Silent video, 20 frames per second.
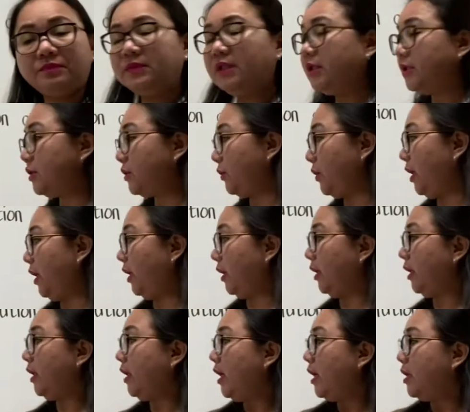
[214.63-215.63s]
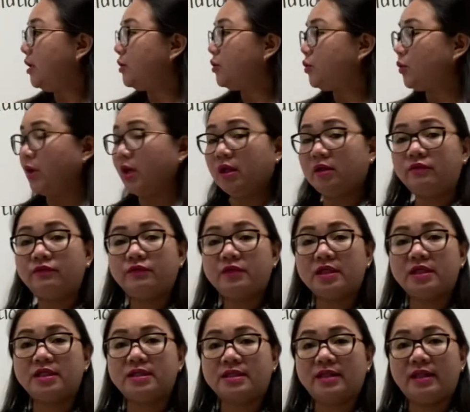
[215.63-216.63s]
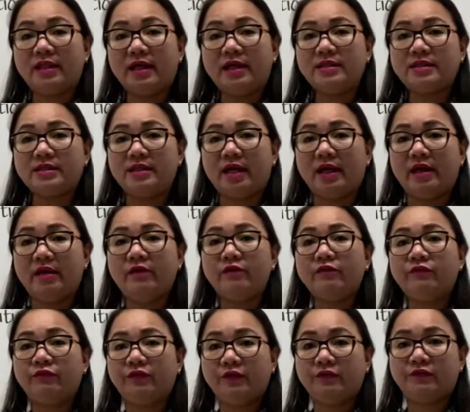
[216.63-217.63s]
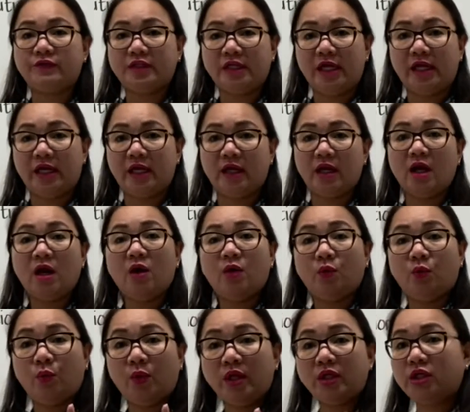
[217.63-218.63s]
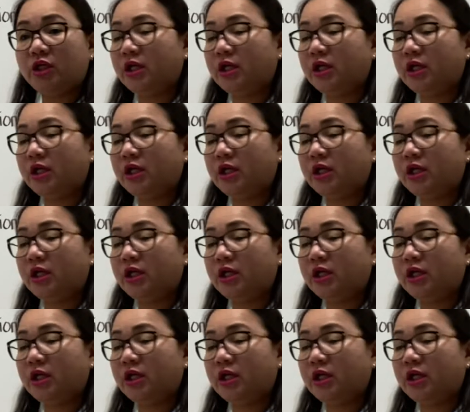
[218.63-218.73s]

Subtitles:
So here, 12 is less than 15, which